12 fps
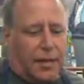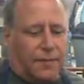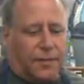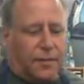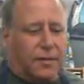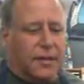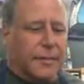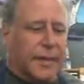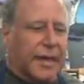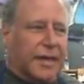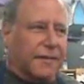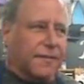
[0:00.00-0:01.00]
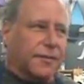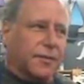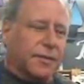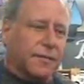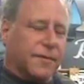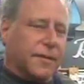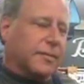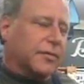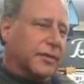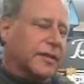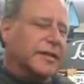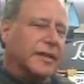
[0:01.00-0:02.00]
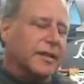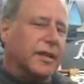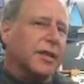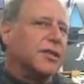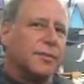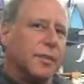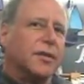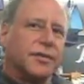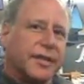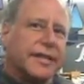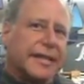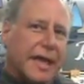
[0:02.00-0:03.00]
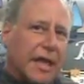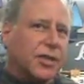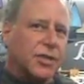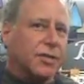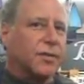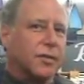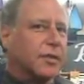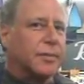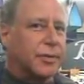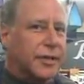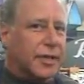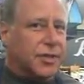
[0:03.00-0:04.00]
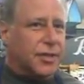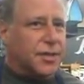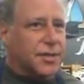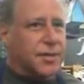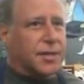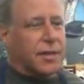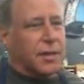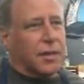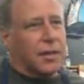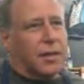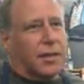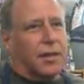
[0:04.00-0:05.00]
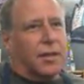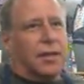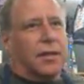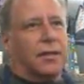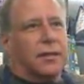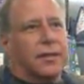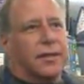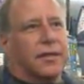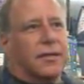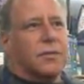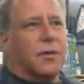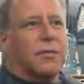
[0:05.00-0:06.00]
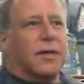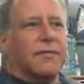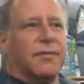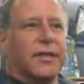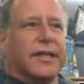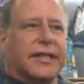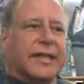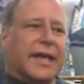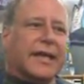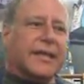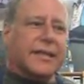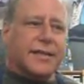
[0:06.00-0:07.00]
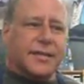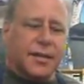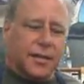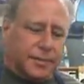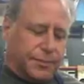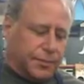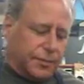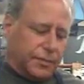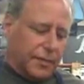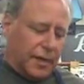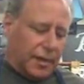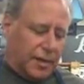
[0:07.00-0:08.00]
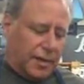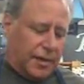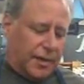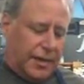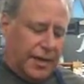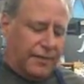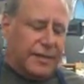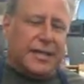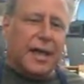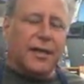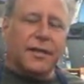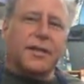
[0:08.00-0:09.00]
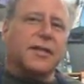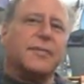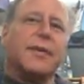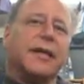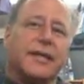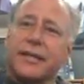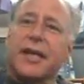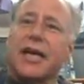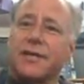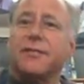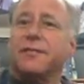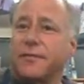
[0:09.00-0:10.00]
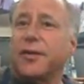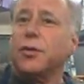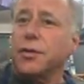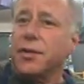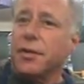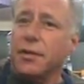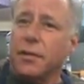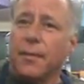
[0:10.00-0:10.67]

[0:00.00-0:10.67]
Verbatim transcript: if you're only buying food from really large multinational corporations, there's one way of looking at it is though, every dollar you spend is kind of a vote.